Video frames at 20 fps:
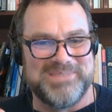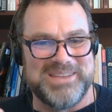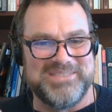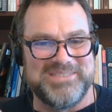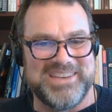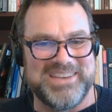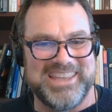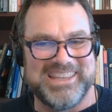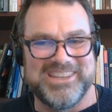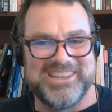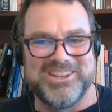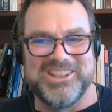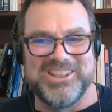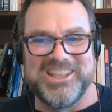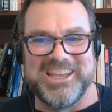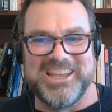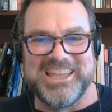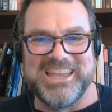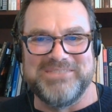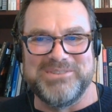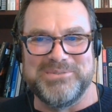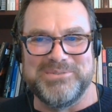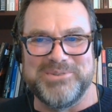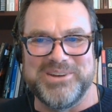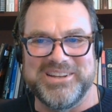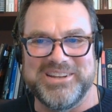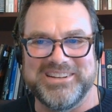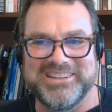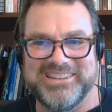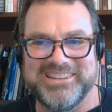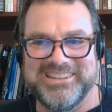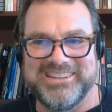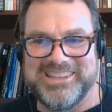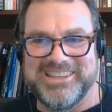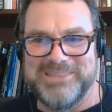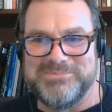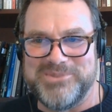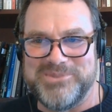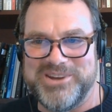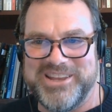bye. Good luck, everyone.
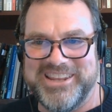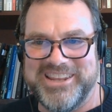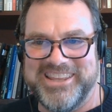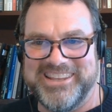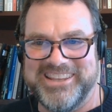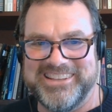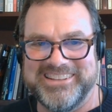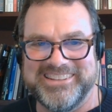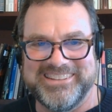Keep writing. Bye.